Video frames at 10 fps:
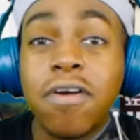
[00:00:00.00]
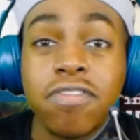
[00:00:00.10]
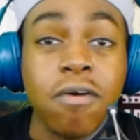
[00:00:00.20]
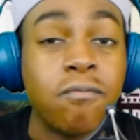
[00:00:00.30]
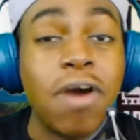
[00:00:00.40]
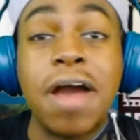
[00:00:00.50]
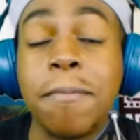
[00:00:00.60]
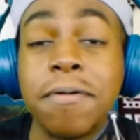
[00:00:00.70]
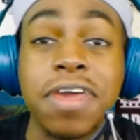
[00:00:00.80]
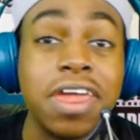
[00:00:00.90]
vibe
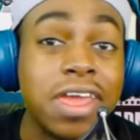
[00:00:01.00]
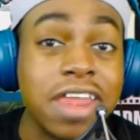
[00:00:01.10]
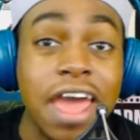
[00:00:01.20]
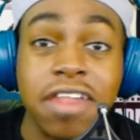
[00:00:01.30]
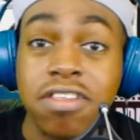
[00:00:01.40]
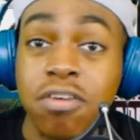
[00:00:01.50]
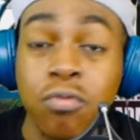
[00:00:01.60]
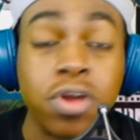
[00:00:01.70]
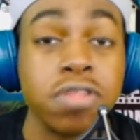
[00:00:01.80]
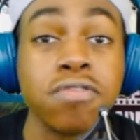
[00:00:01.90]
I'm getting that the
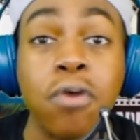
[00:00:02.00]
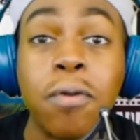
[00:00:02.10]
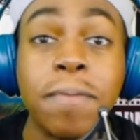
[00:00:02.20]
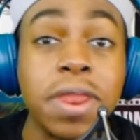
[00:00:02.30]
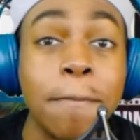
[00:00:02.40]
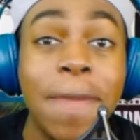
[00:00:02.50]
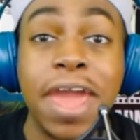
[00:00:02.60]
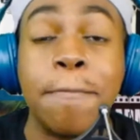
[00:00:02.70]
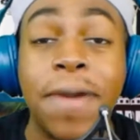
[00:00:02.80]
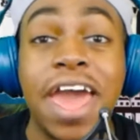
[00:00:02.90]
Riddler's going to be the
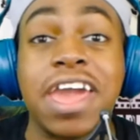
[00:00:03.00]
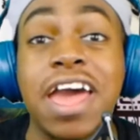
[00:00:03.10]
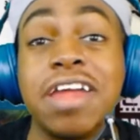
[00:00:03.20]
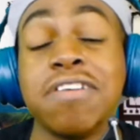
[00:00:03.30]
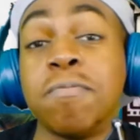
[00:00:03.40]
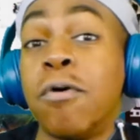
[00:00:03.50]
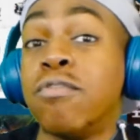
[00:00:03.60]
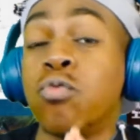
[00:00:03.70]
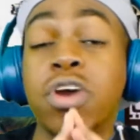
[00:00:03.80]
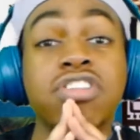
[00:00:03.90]
main bad guy in this
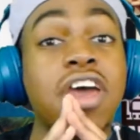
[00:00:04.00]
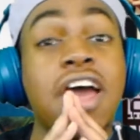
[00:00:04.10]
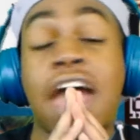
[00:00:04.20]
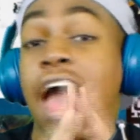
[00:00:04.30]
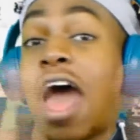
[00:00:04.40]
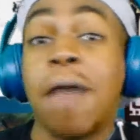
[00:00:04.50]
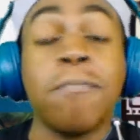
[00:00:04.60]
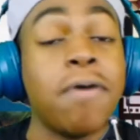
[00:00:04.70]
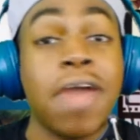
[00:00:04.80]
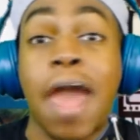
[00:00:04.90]
movie, which
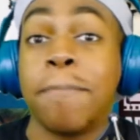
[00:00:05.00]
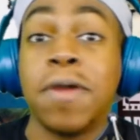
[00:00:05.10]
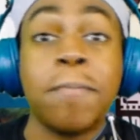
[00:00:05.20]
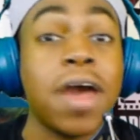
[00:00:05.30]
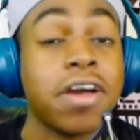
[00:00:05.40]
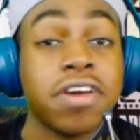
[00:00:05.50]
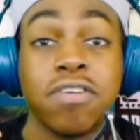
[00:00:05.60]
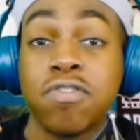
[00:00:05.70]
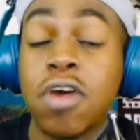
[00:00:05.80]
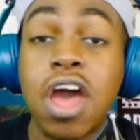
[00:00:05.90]
I'm happy about
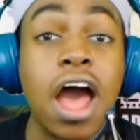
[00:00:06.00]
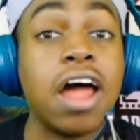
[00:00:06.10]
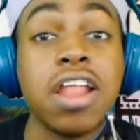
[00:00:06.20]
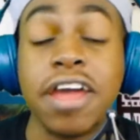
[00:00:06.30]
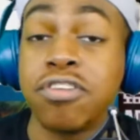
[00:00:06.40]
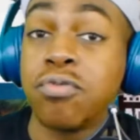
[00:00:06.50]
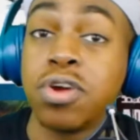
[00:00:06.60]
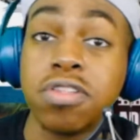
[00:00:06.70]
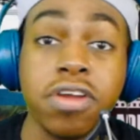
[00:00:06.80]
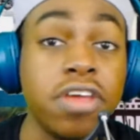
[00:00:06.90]
because I like the
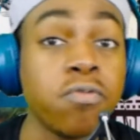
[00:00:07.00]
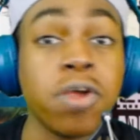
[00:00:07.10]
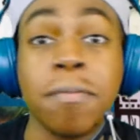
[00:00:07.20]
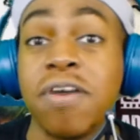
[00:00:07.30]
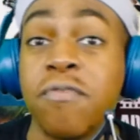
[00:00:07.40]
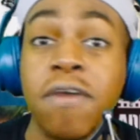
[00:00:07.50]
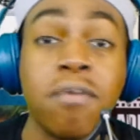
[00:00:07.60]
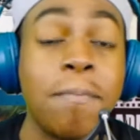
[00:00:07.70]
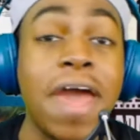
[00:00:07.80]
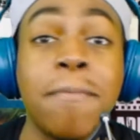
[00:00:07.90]
Riddler. He's one of my
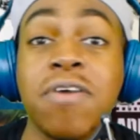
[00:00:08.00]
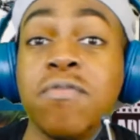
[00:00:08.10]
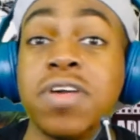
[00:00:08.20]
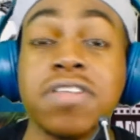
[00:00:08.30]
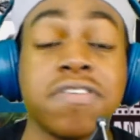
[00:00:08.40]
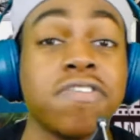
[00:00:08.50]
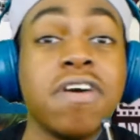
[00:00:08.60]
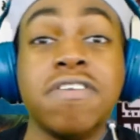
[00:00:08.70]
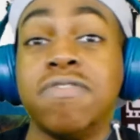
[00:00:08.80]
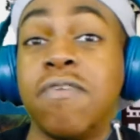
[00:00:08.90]
favorite Batman villains and
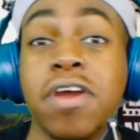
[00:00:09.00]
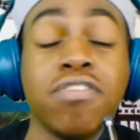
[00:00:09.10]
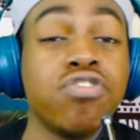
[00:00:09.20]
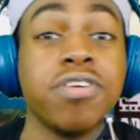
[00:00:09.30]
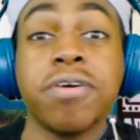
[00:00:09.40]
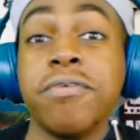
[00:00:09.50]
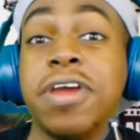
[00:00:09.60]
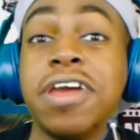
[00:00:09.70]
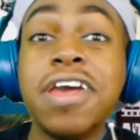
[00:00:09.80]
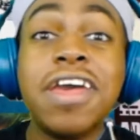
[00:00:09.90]
stuff. He's very trickery